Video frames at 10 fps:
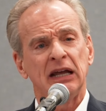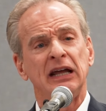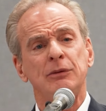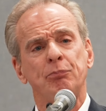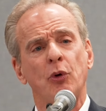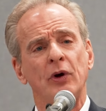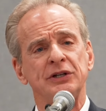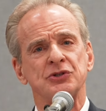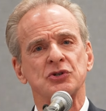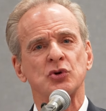In
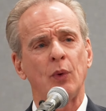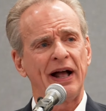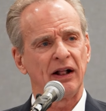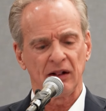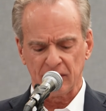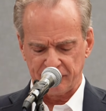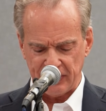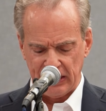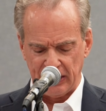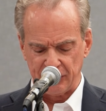points 12
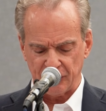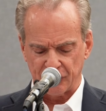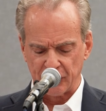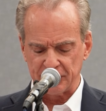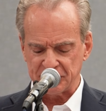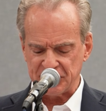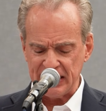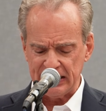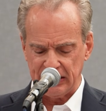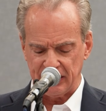and
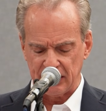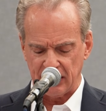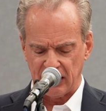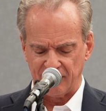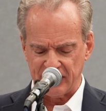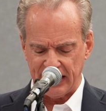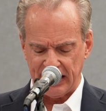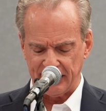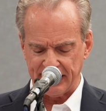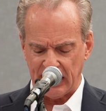13 of the
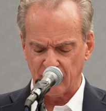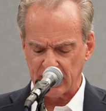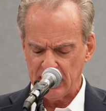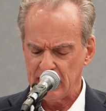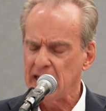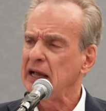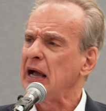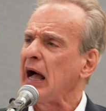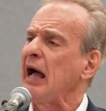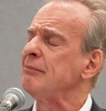handout,
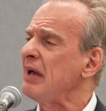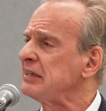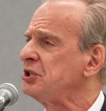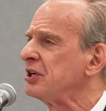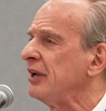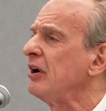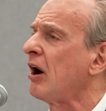I mention